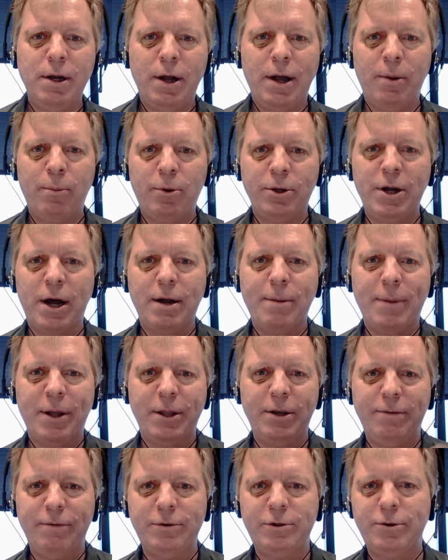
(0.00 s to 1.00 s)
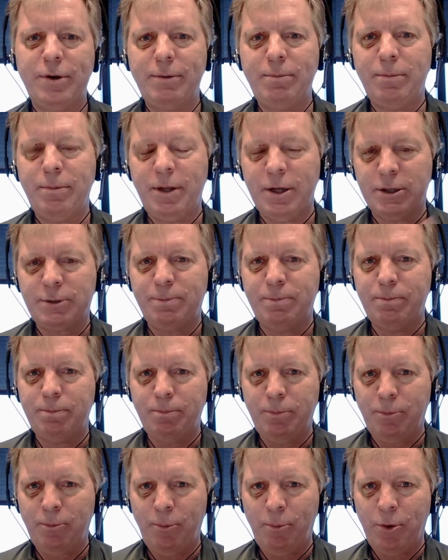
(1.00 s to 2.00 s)
And we'll talk about the difference between this
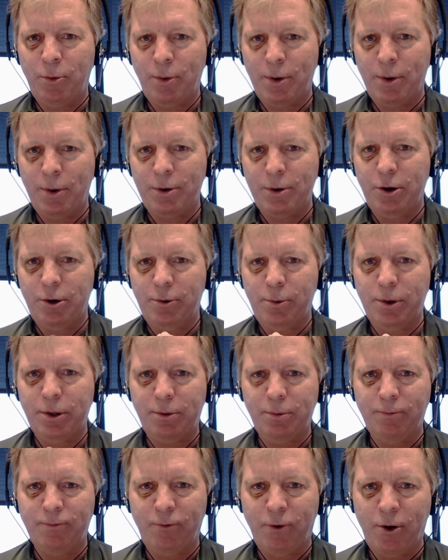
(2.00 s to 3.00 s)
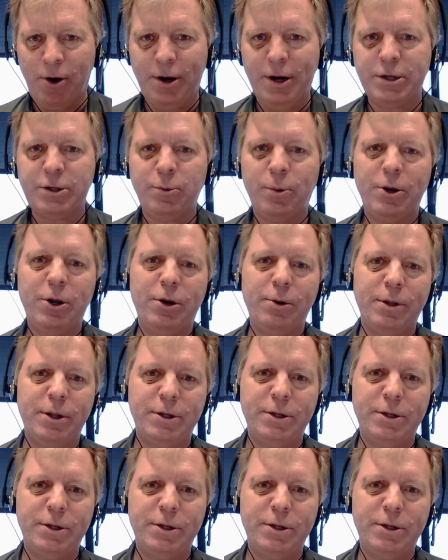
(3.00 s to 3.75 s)
between what you do with Varnish, what you do